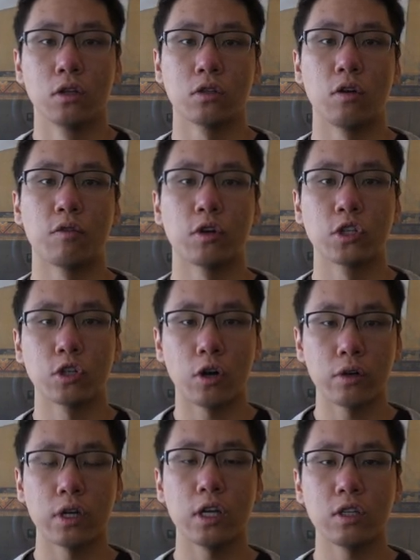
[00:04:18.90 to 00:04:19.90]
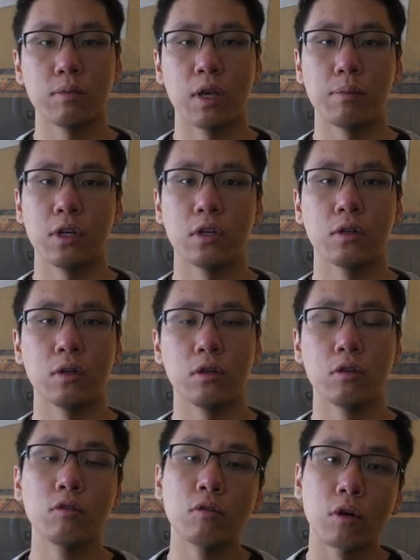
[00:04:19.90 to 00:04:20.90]
So for short range, maybe
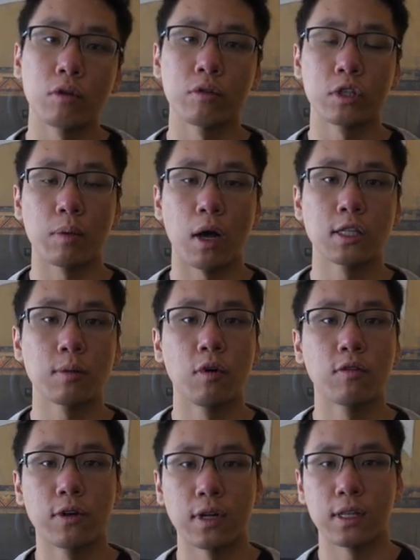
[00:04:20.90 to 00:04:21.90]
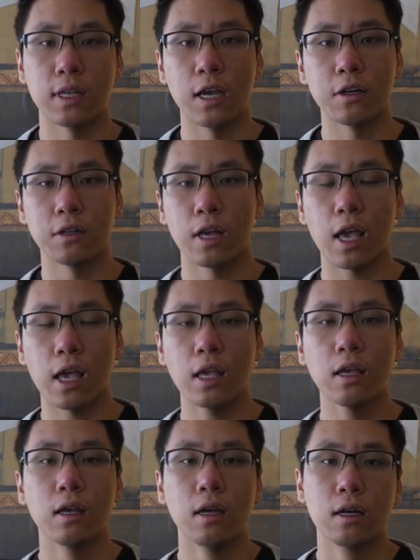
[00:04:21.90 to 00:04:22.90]
you are responsible for the
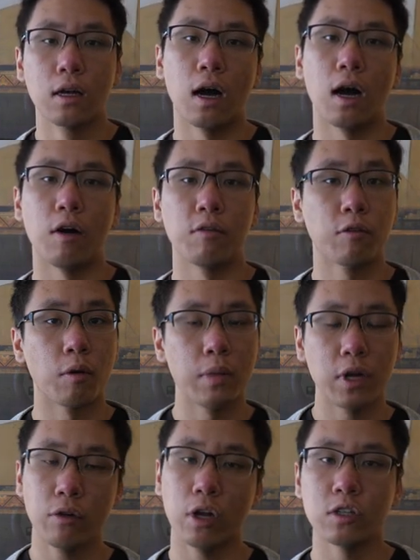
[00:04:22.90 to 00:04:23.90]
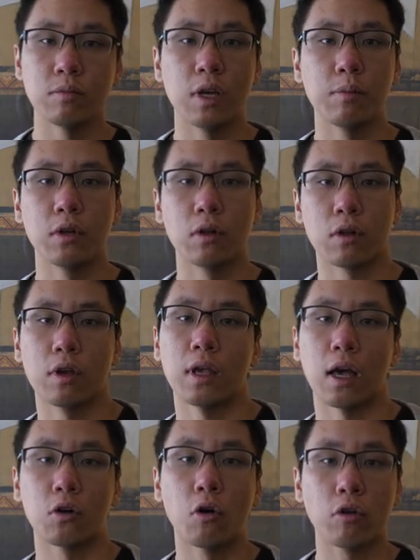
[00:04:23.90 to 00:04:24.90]
day-to-day. For mid-range, maybe
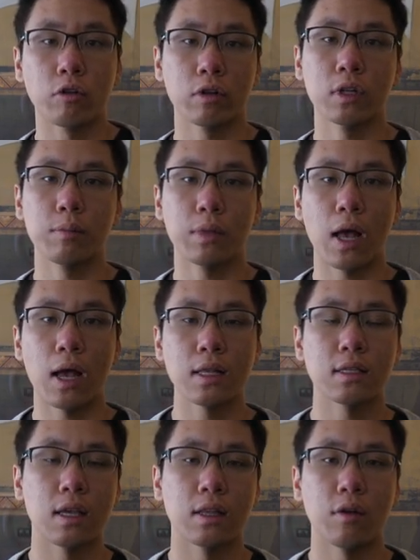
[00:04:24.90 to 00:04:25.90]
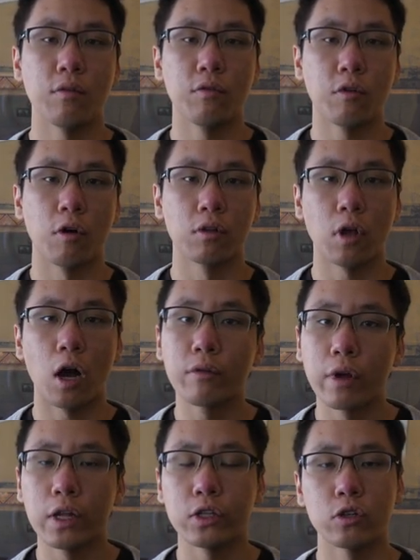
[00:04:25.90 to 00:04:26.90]
looking at quarterly plans, and then for
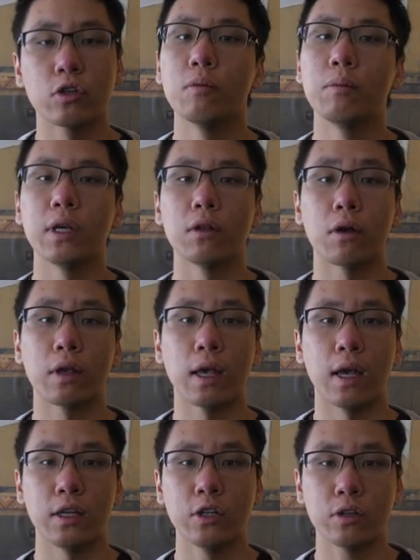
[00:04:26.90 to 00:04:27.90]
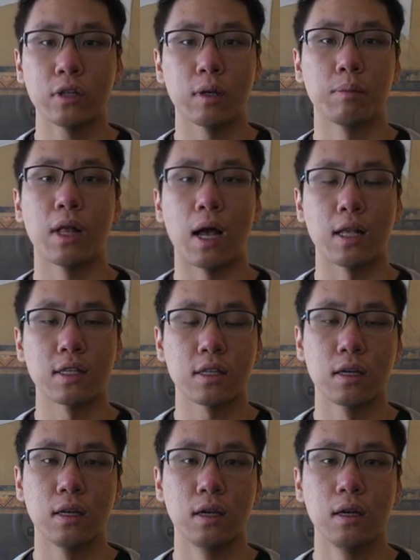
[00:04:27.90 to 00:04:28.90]
long range, you could be looking at yearly
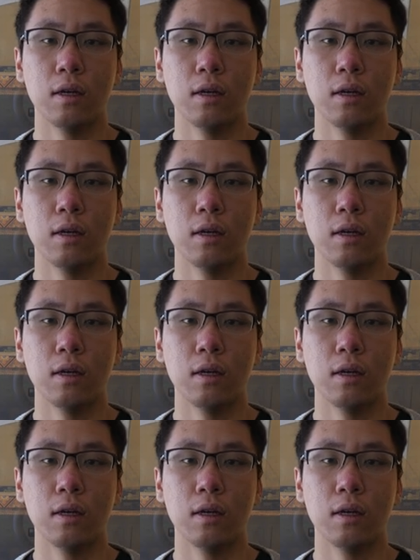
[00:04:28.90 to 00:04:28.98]
plans.